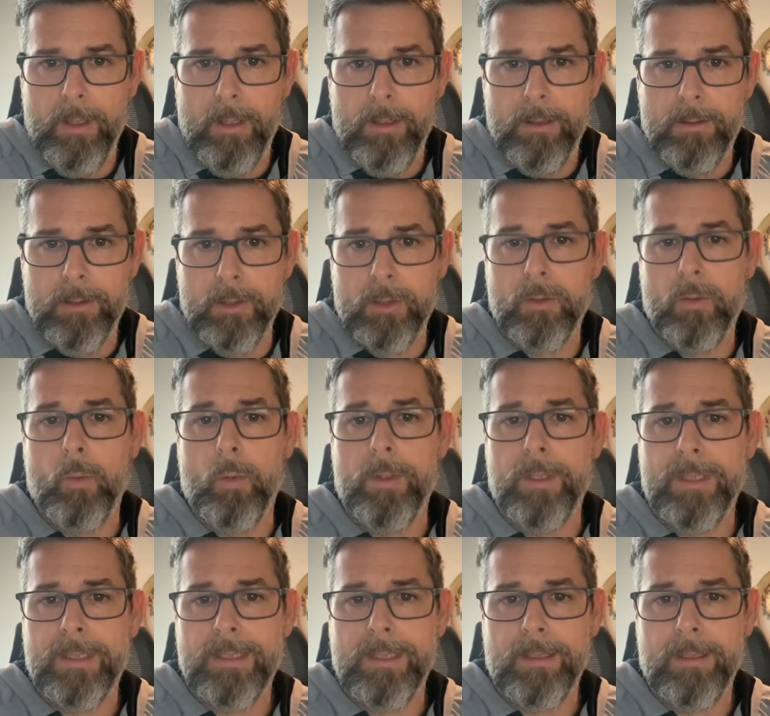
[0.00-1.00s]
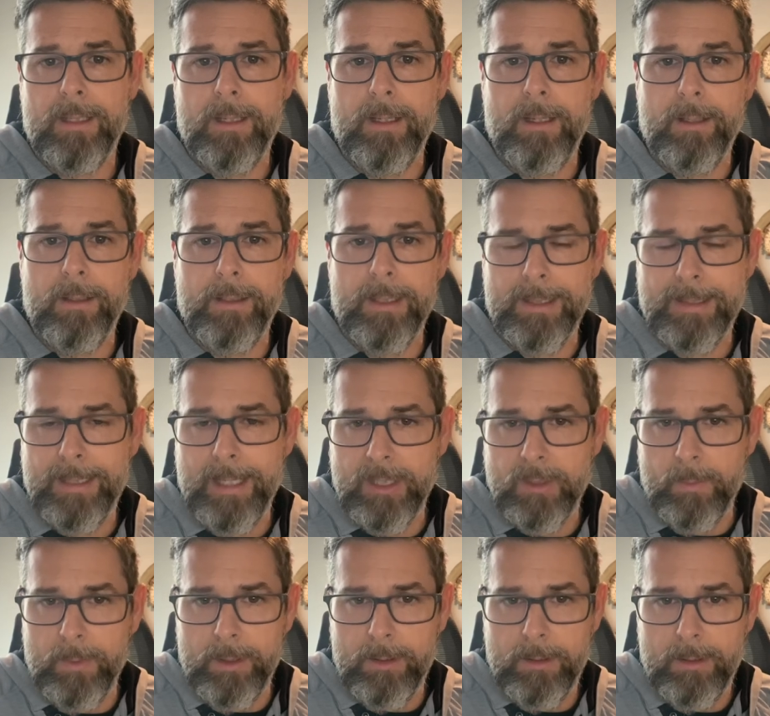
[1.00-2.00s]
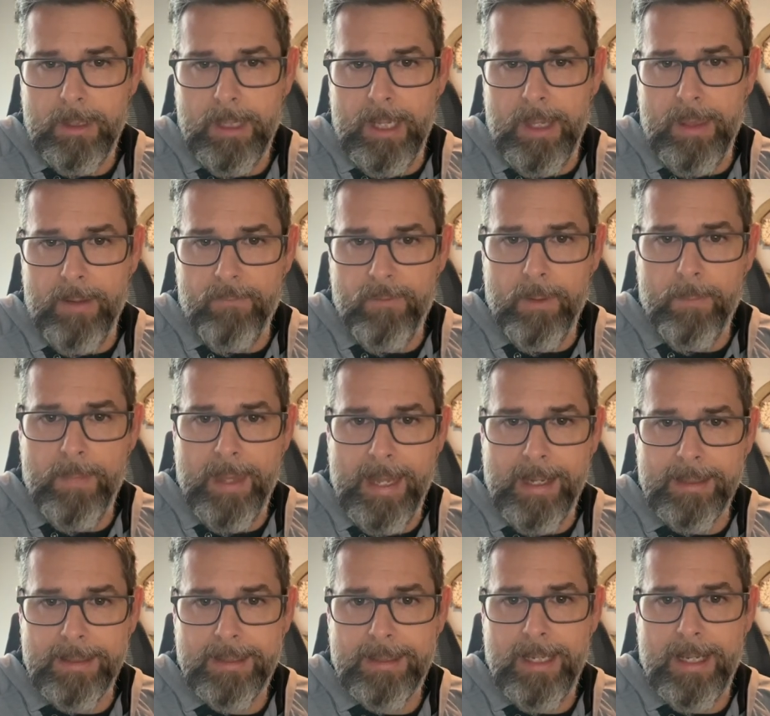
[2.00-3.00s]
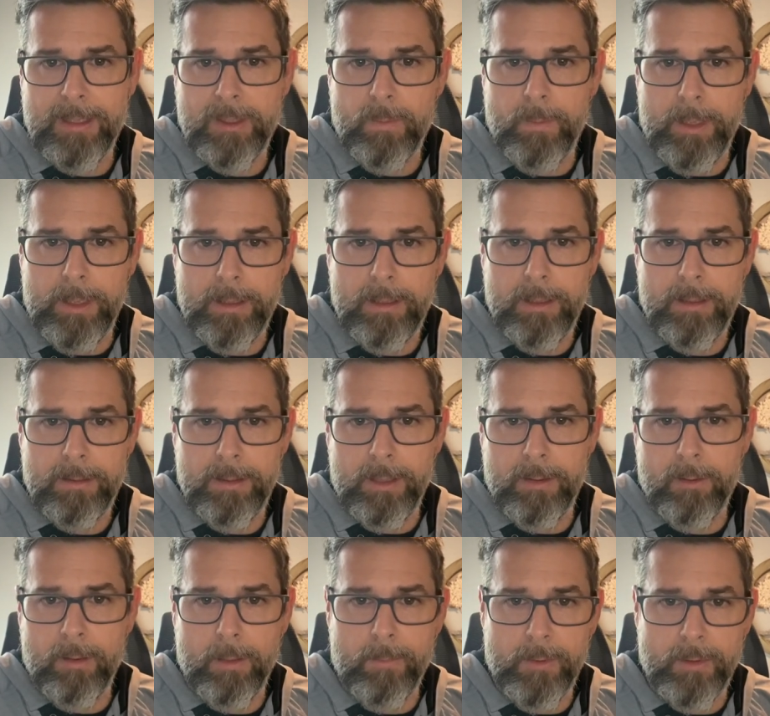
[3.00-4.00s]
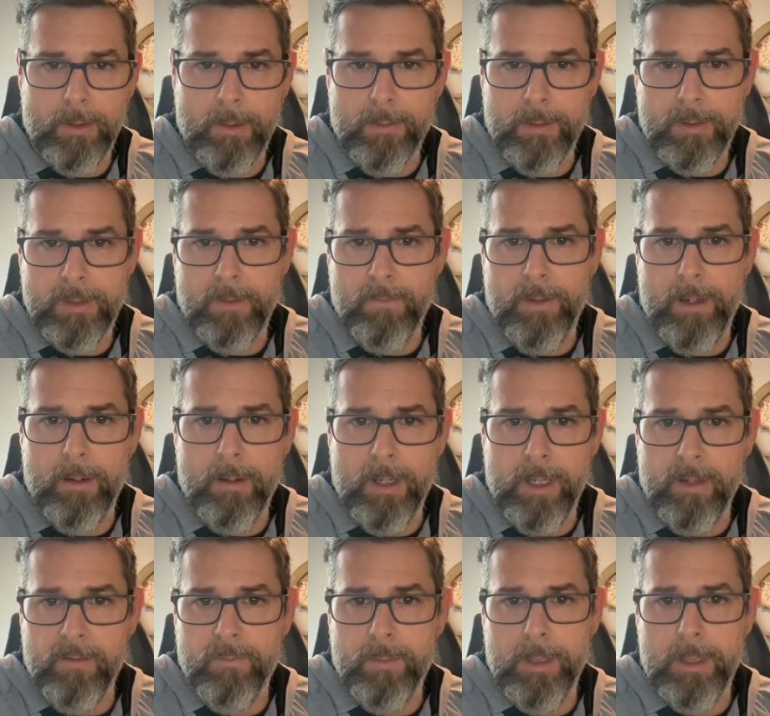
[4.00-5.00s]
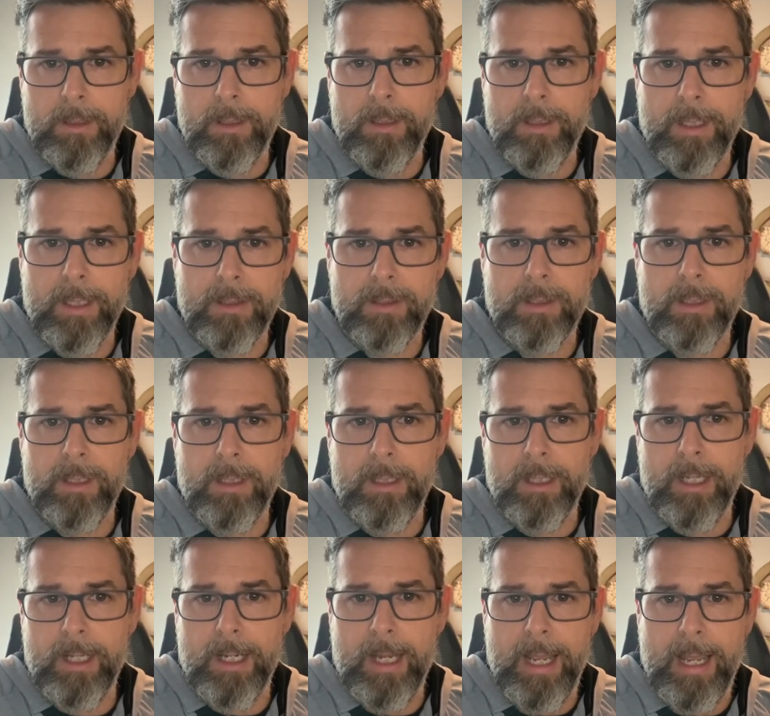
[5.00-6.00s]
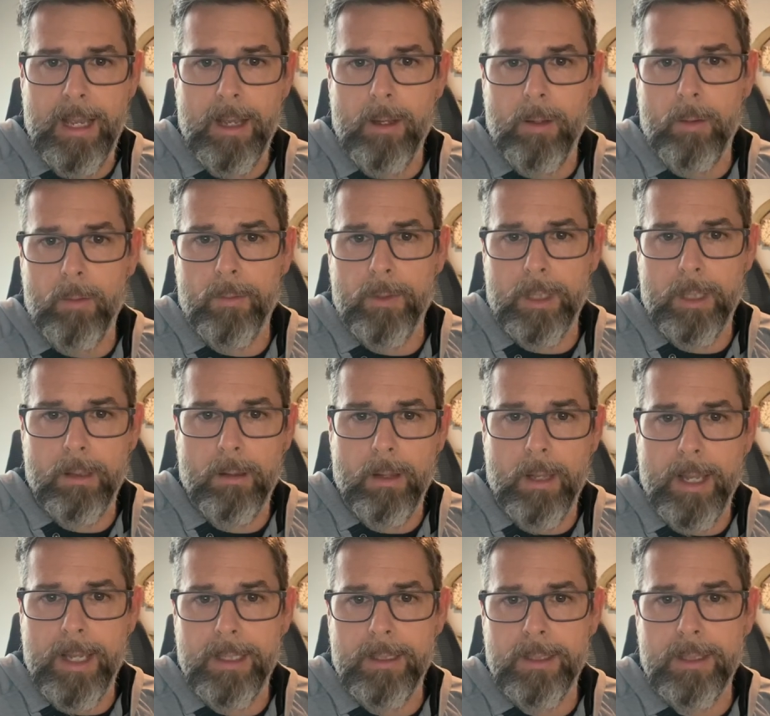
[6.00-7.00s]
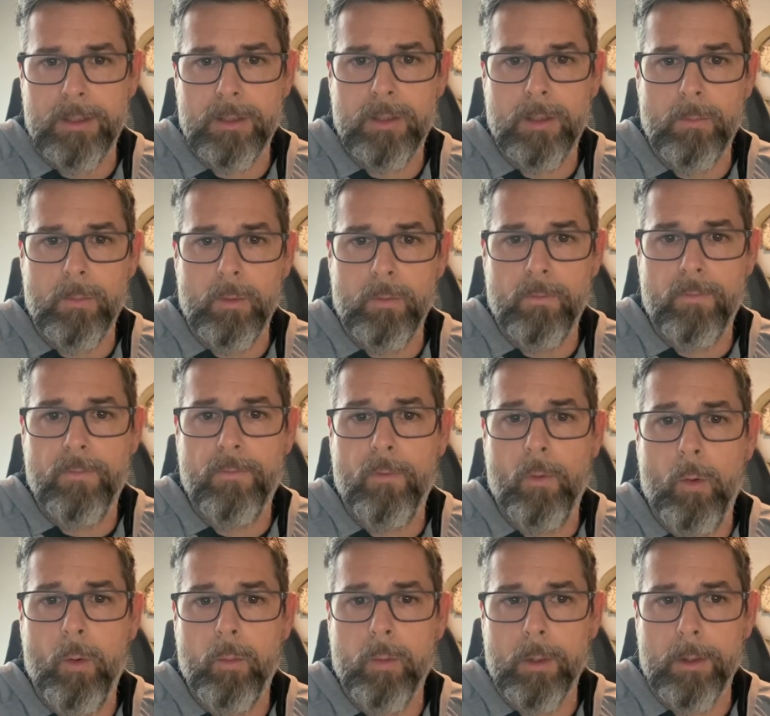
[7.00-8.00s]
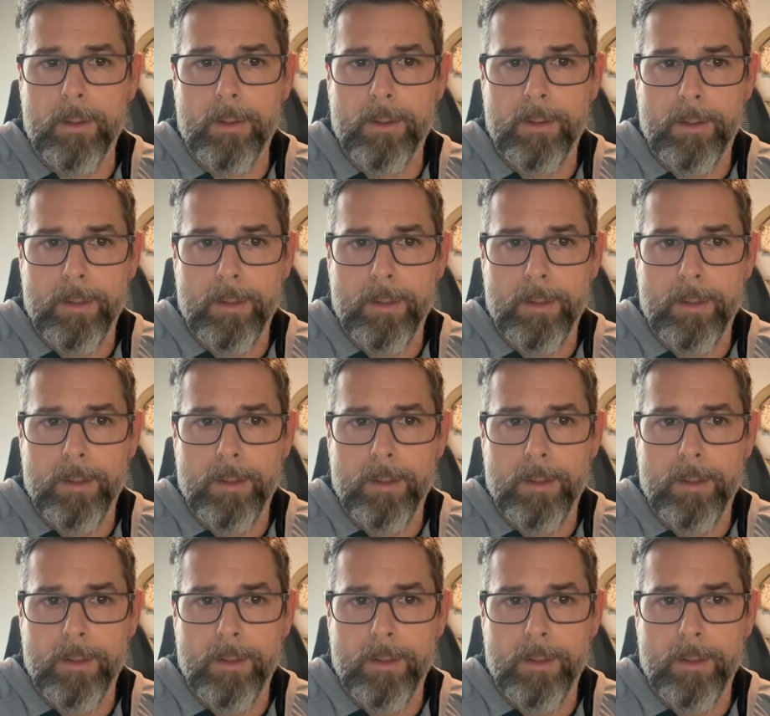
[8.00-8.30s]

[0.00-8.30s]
to score this assessment. And then from that assessment determines on the severity of PTSD and how the client needs to move forward